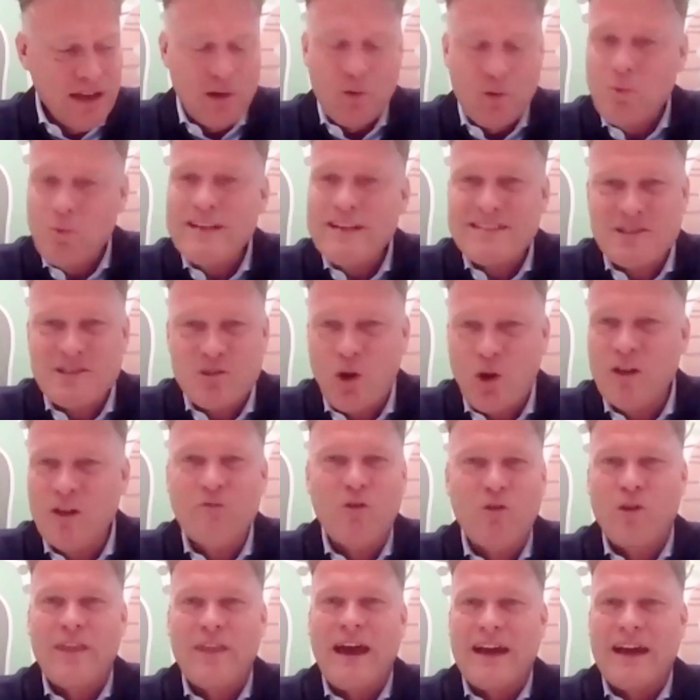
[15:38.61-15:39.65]
We solve
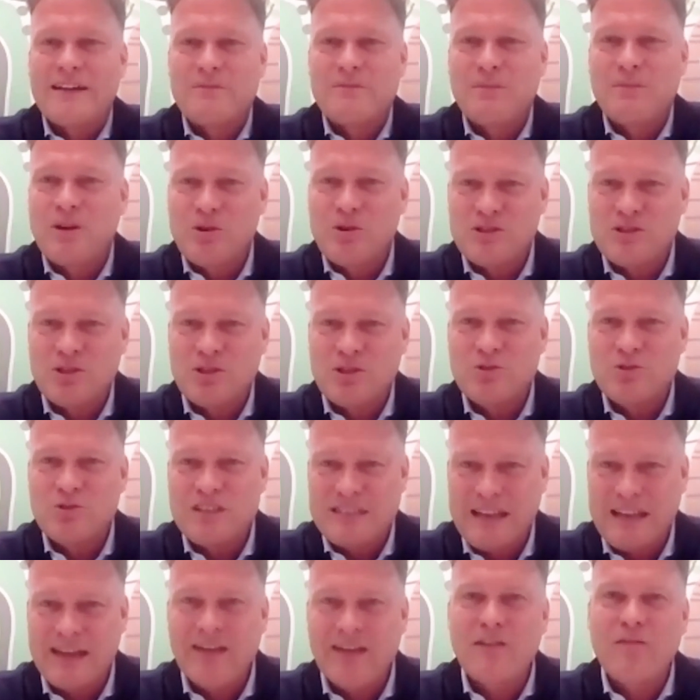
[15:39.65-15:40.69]
all that because you
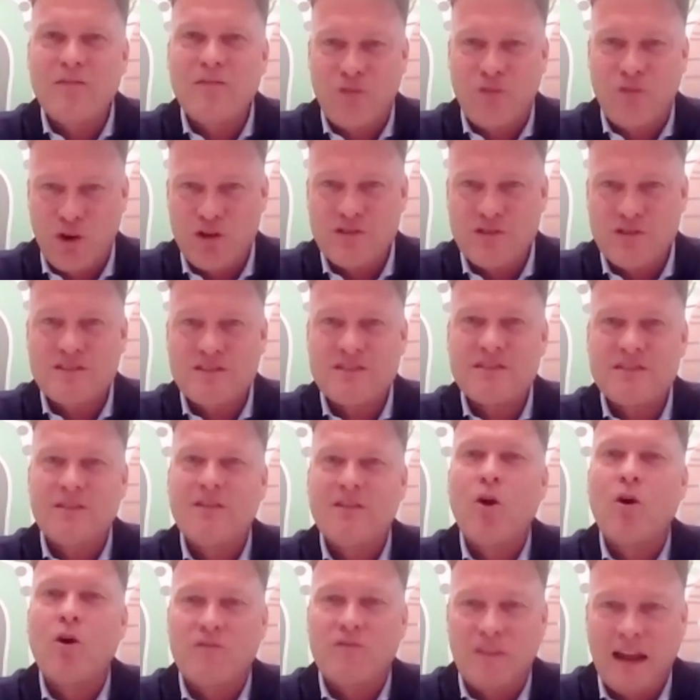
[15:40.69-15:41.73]
settle first
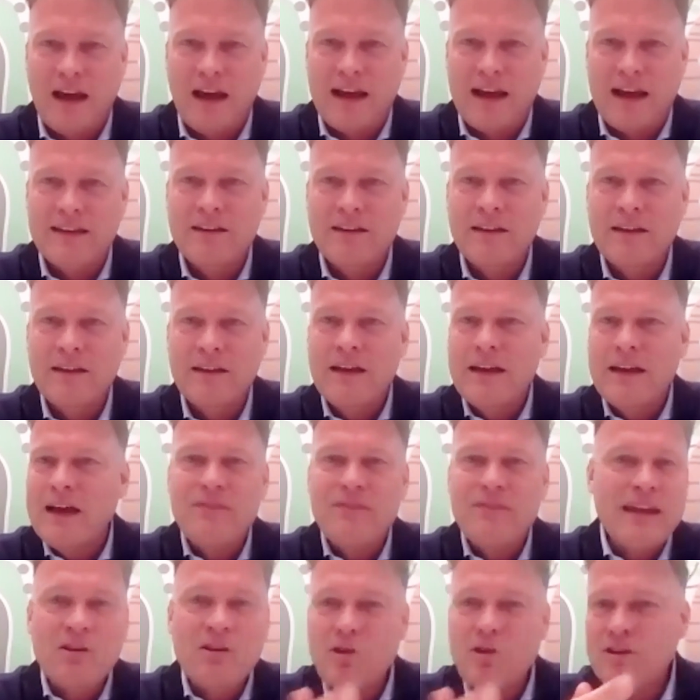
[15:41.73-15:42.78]
offline, and
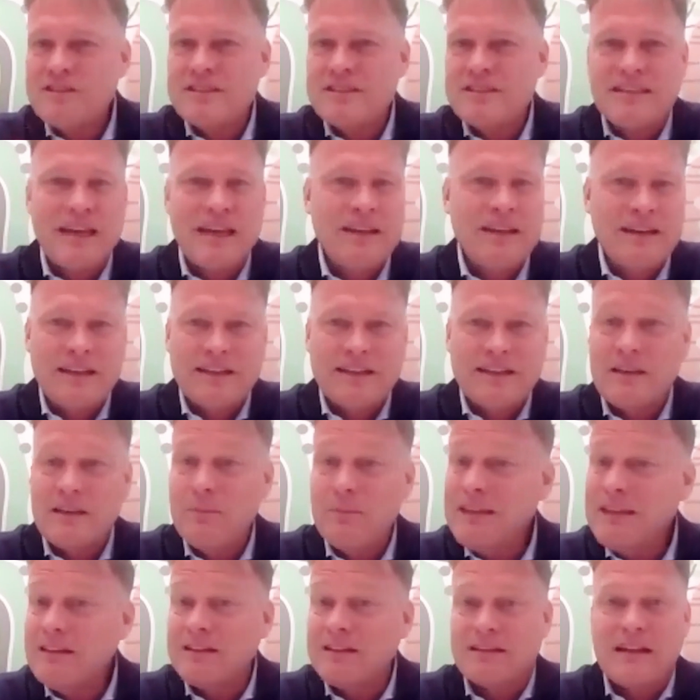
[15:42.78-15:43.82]
then you can send it
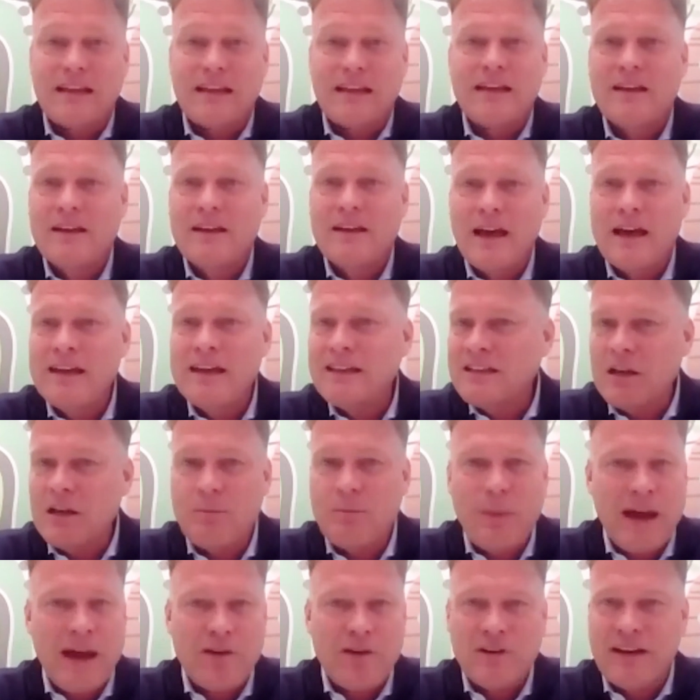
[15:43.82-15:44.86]
immediately, and it can
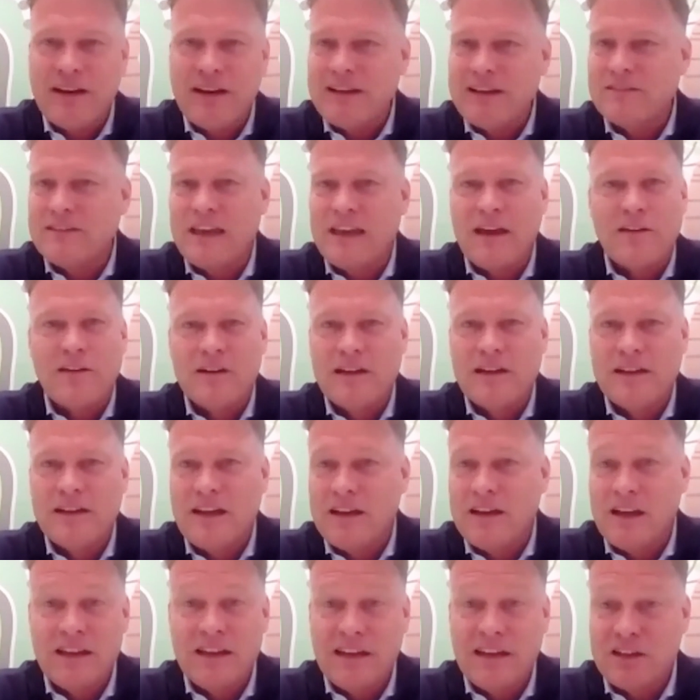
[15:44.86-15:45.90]
marinate there in
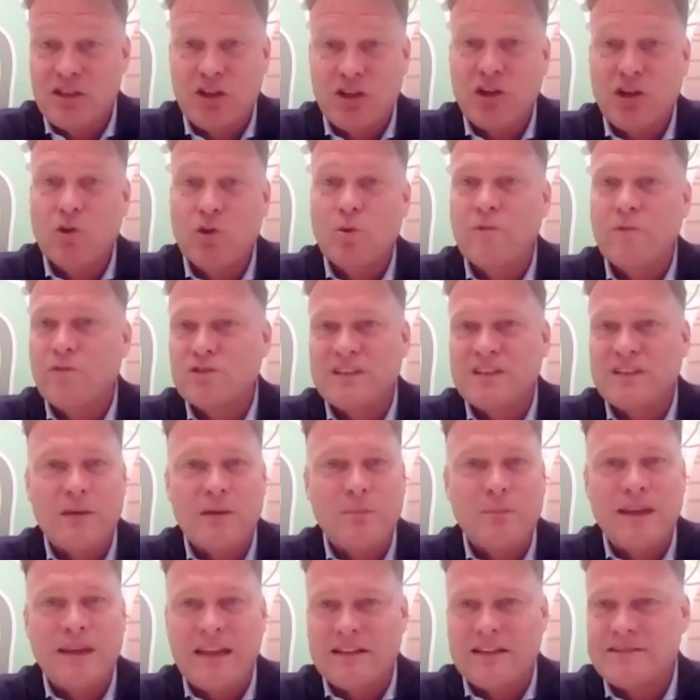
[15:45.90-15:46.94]
a queue for
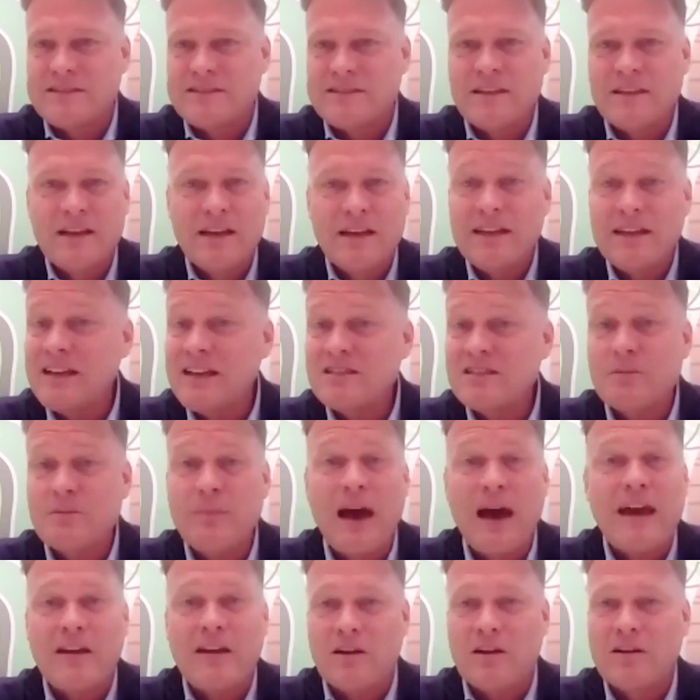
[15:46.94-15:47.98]
10 minutes. It doesn't
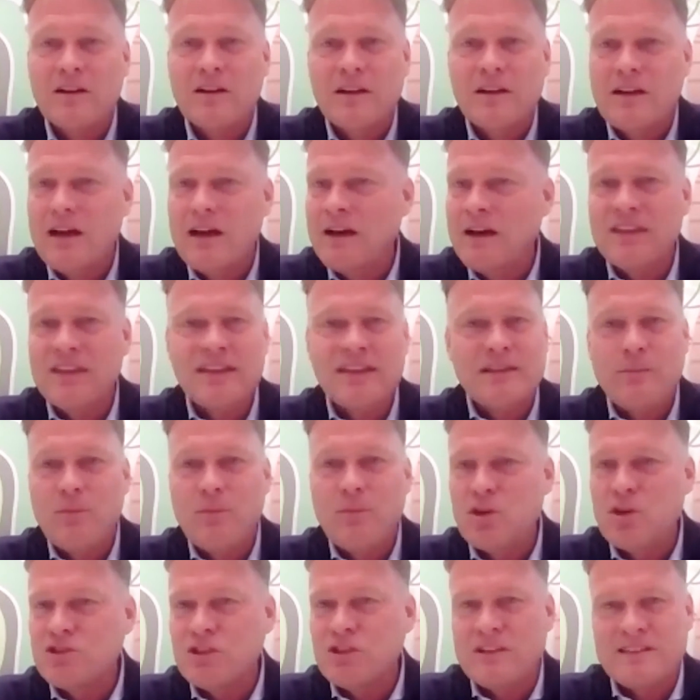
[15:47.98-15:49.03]
matter. I think the
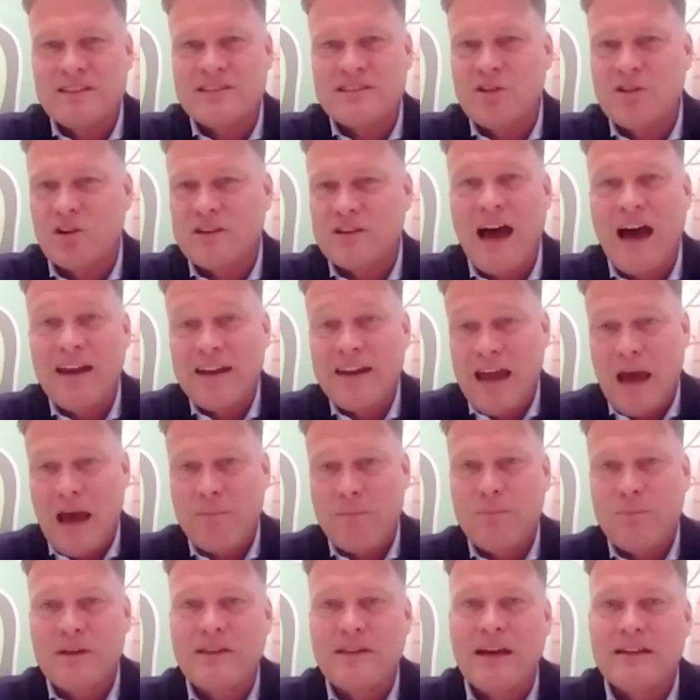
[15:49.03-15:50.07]
merchant is not
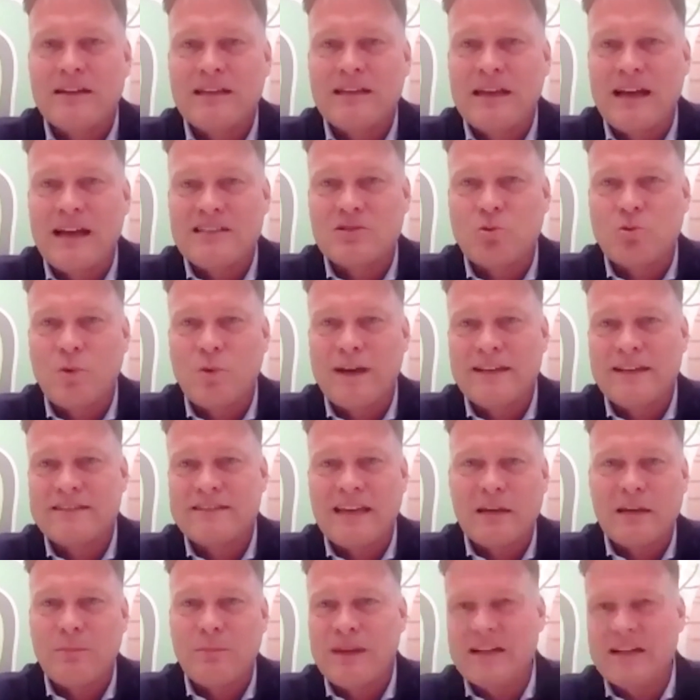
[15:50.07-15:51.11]
unhappy that he has to wait
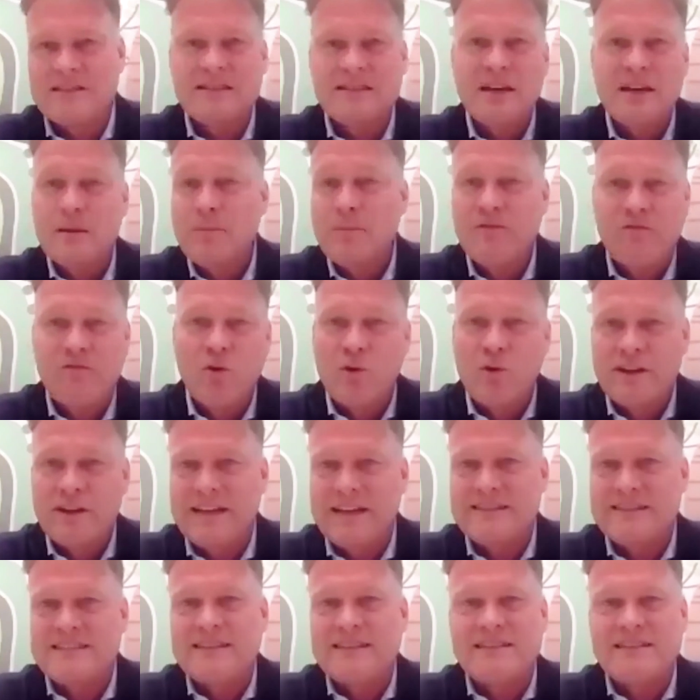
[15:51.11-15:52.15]
10 minutes before it
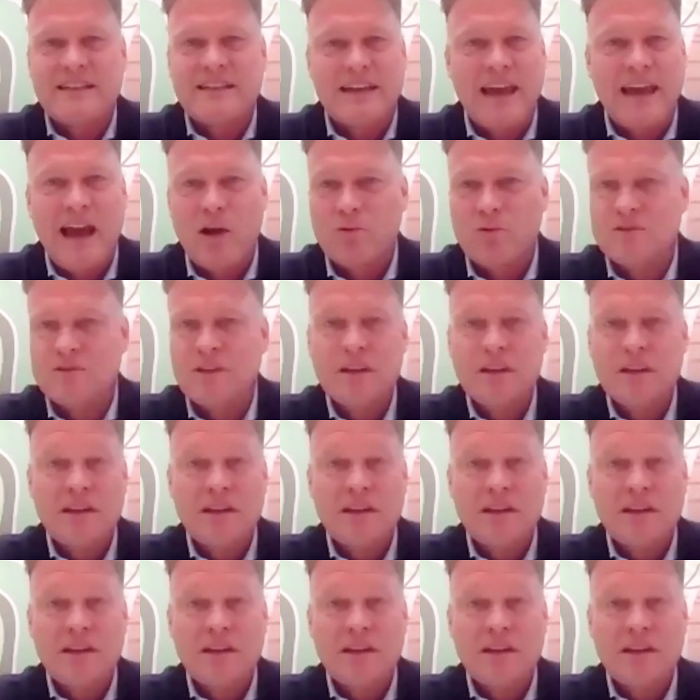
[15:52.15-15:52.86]
hits his account.